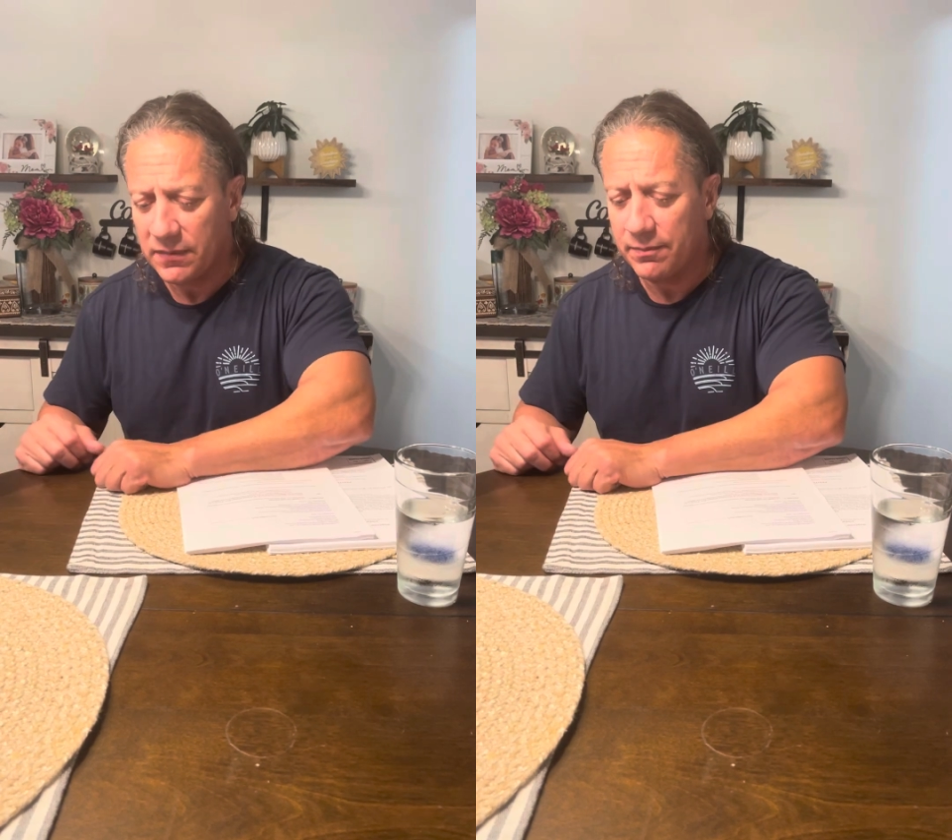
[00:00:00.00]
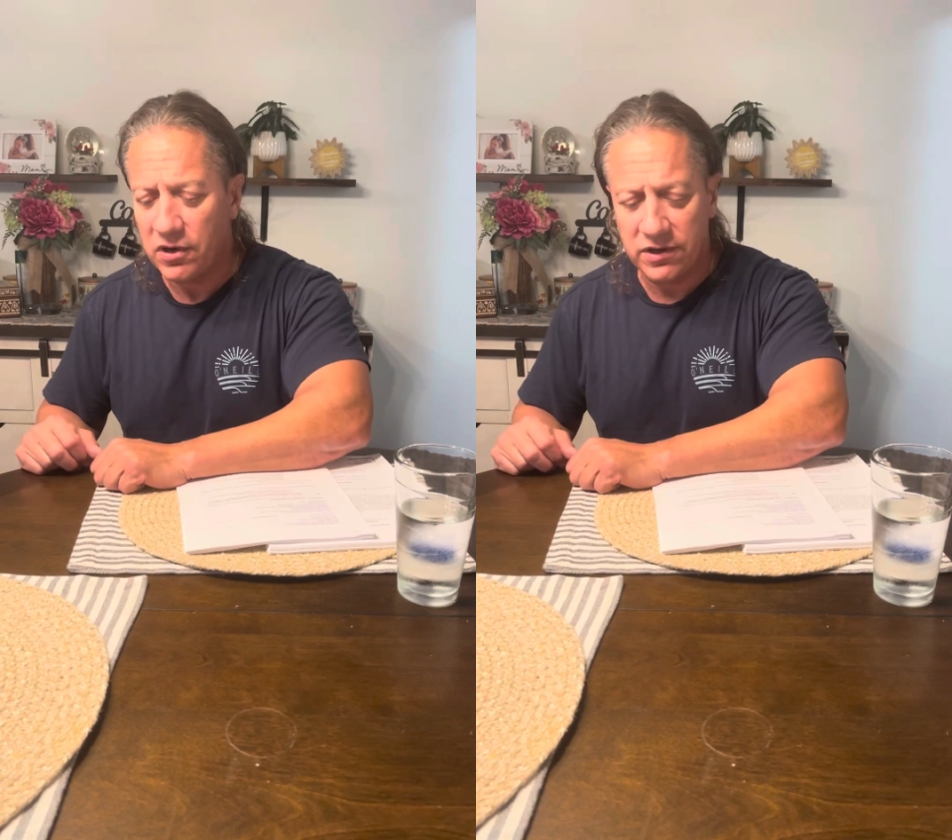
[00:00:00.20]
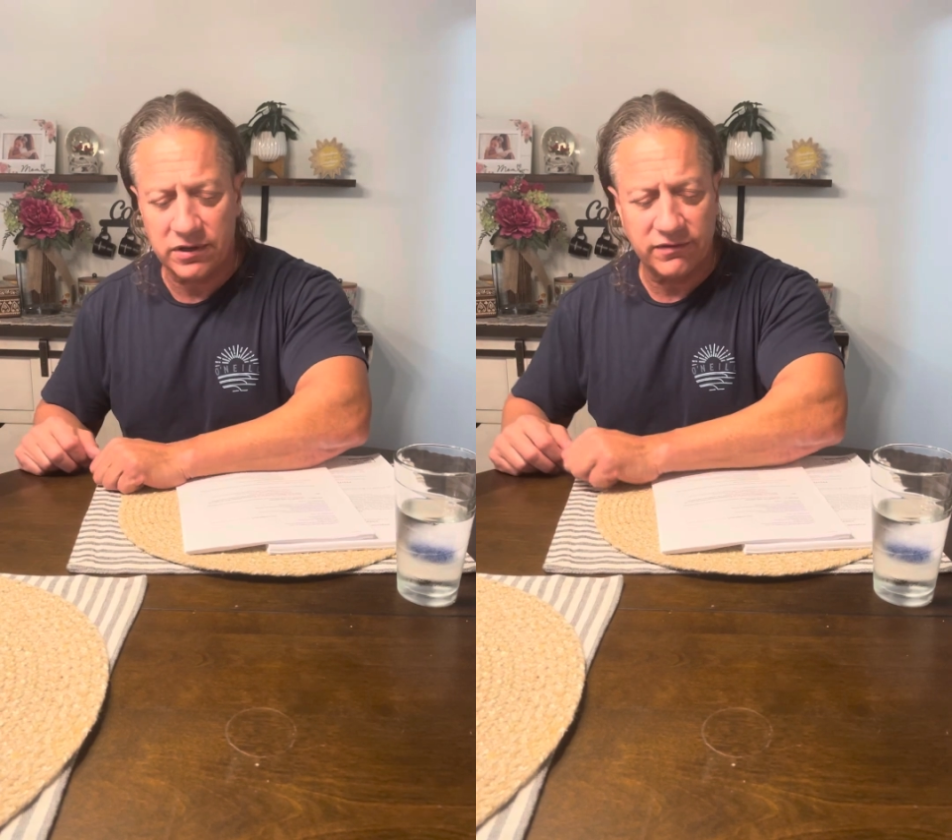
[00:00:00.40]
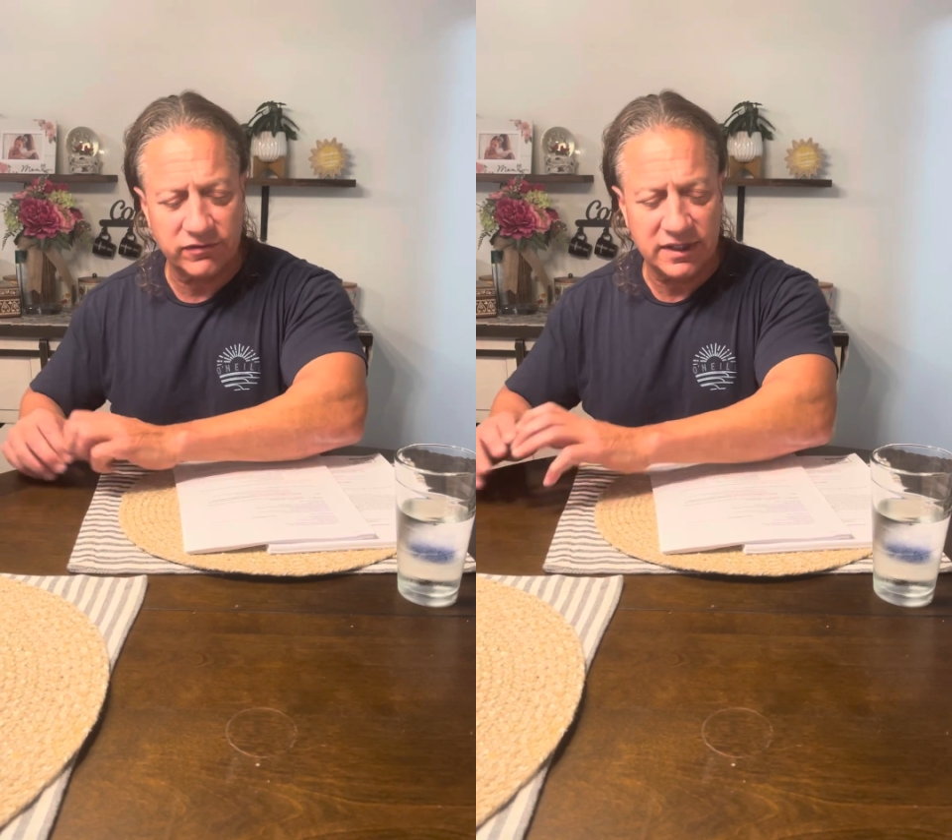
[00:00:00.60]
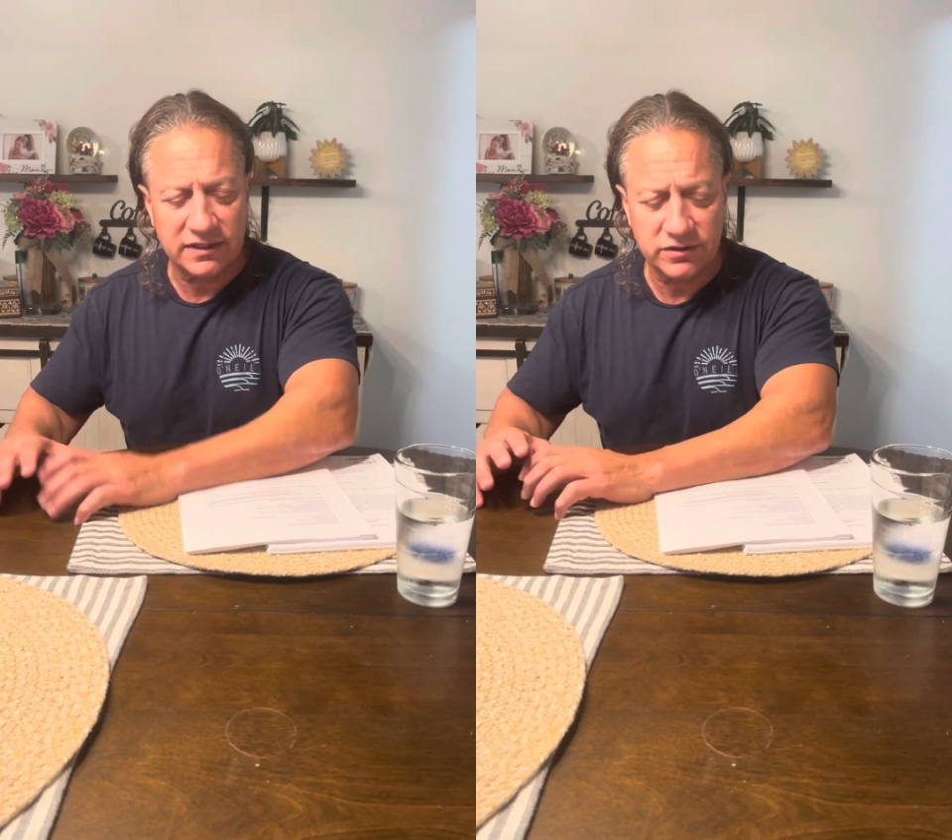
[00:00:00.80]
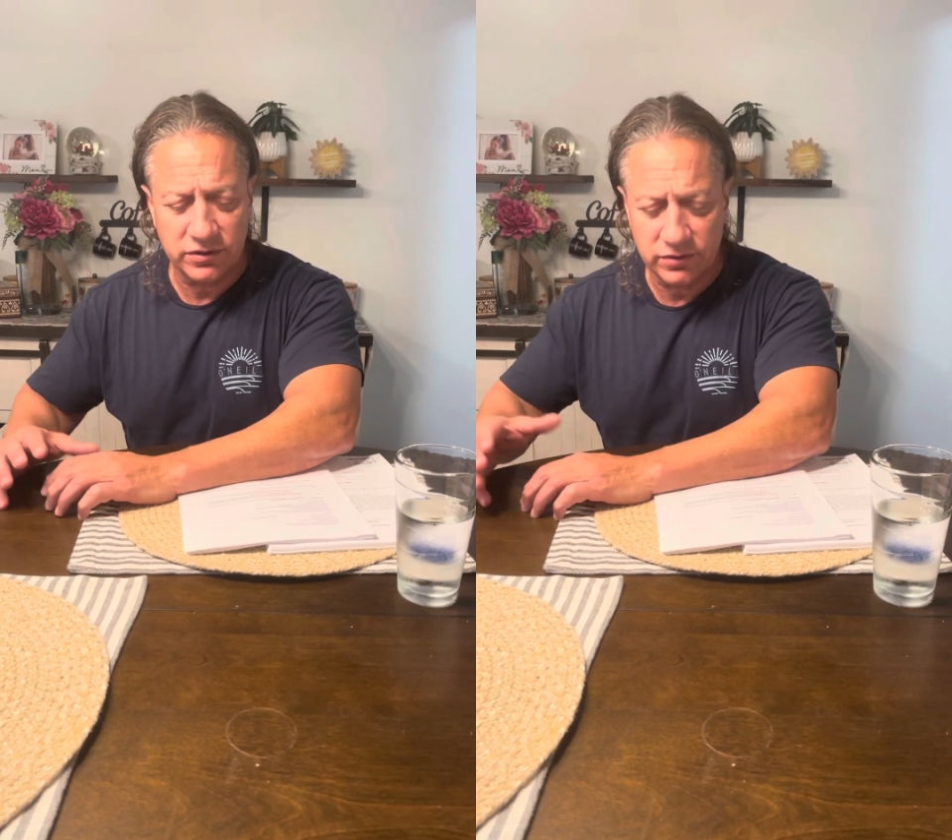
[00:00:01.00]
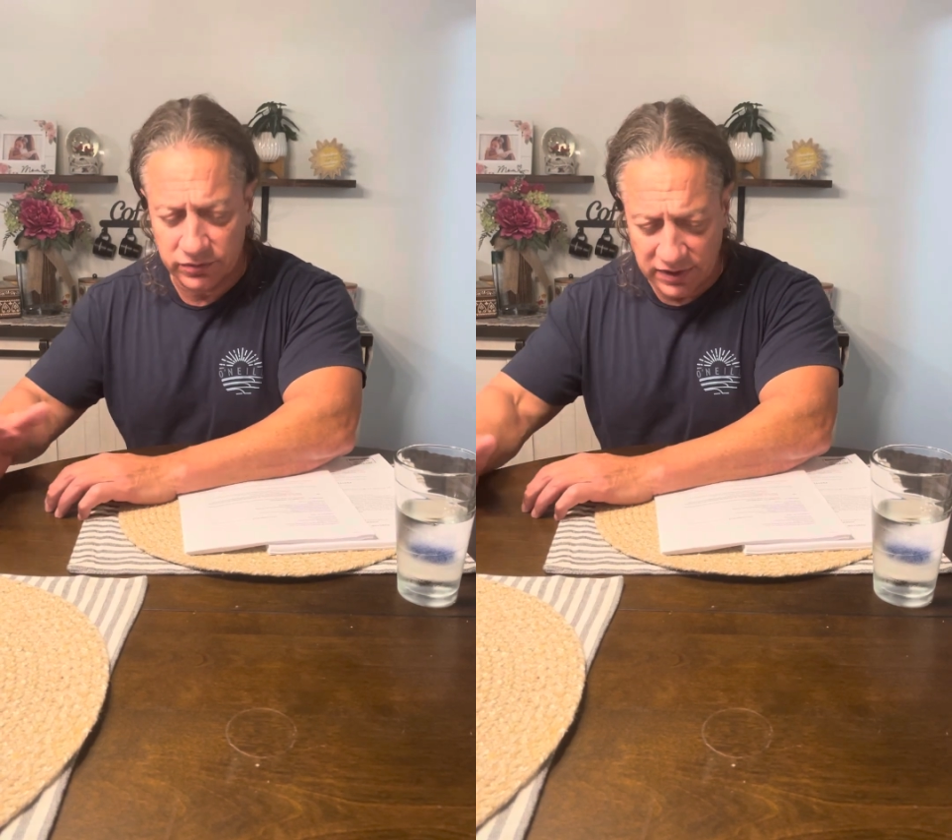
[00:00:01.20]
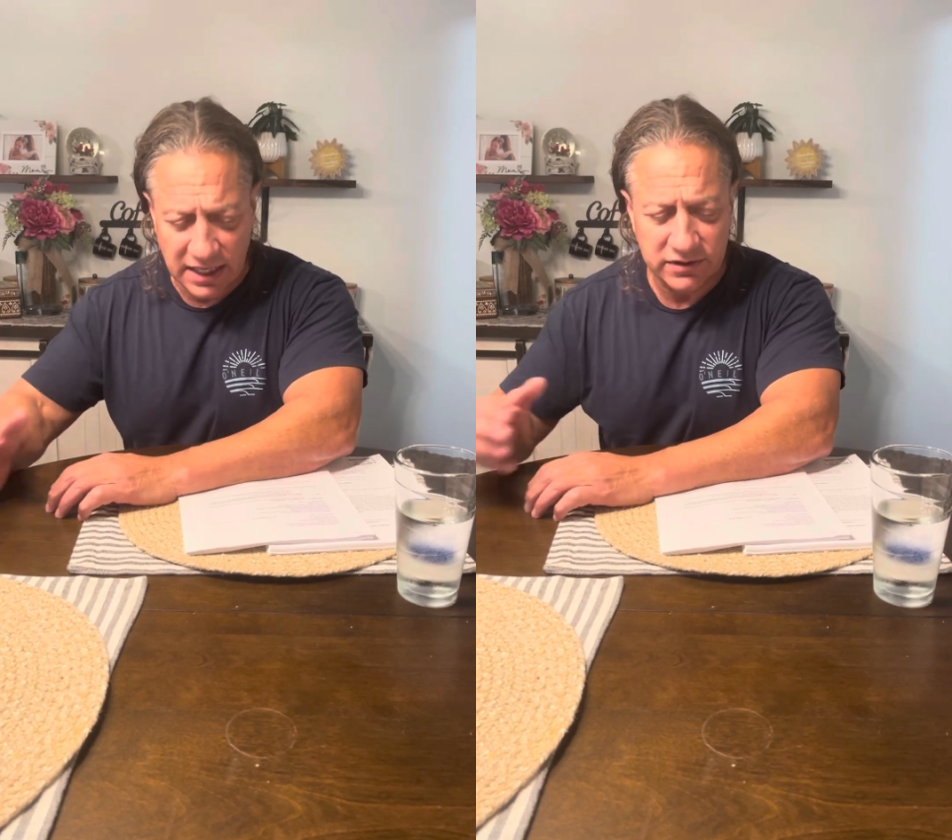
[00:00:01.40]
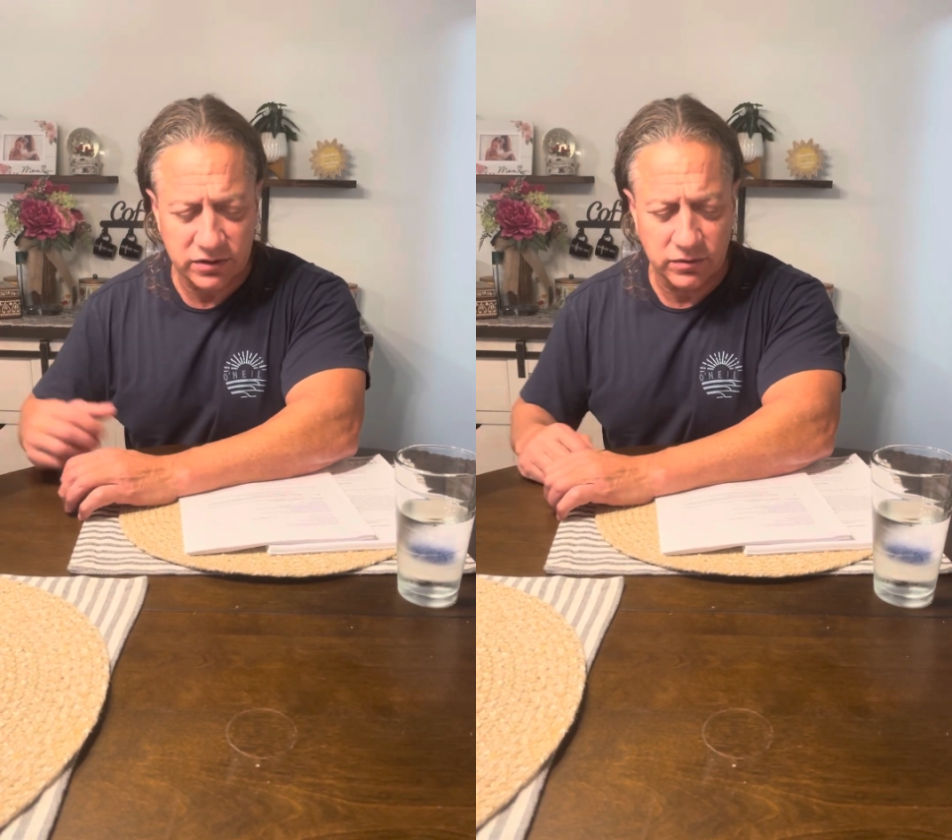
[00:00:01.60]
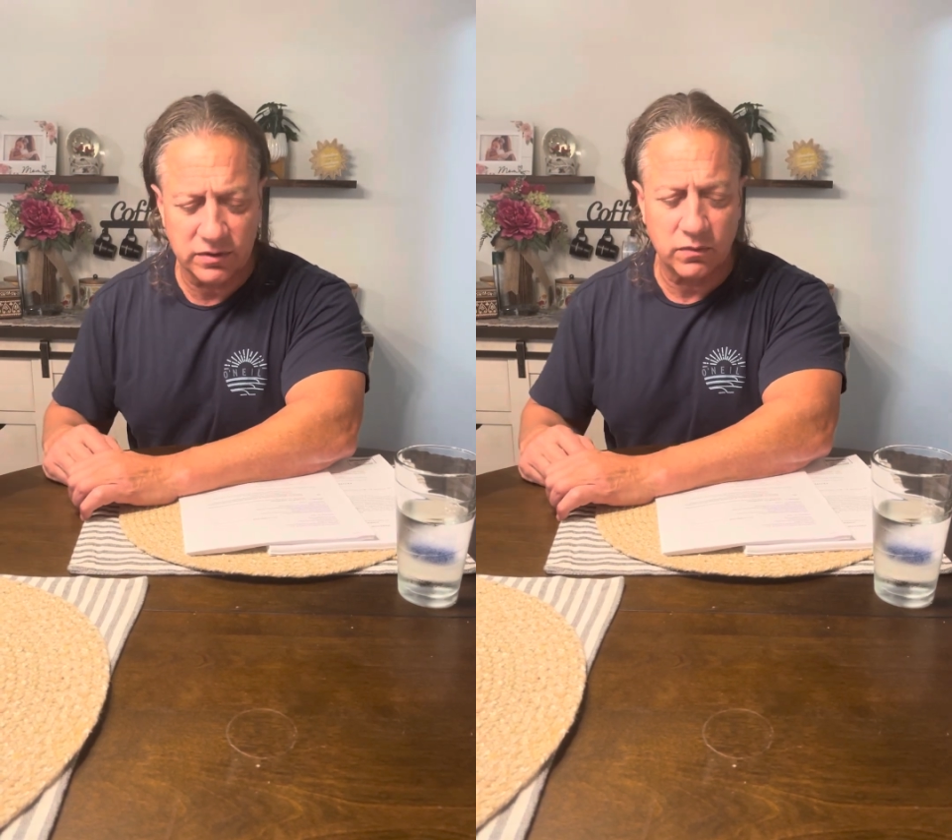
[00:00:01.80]
partner Flint too, who's got
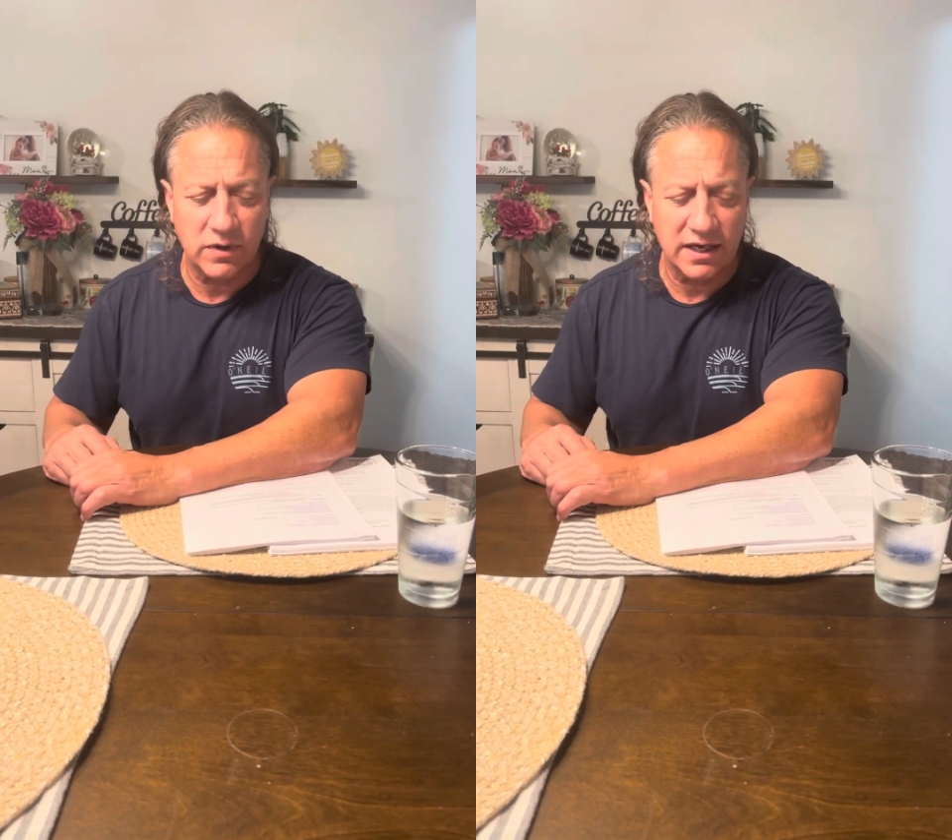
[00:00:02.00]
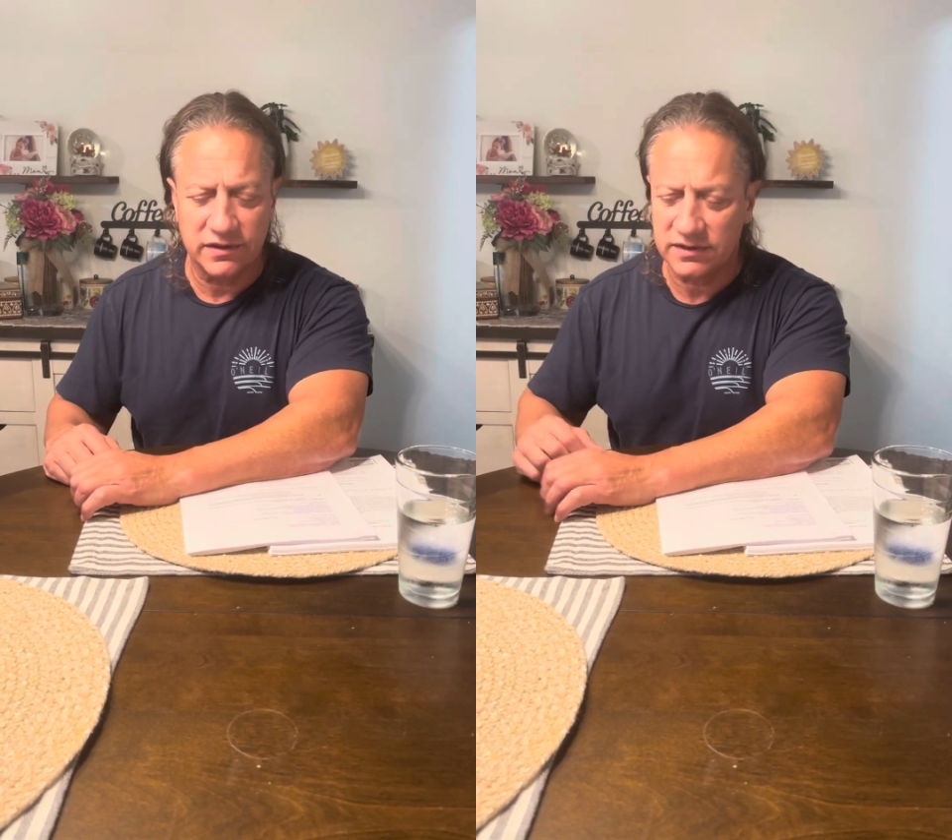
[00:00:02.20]
2 of the wells.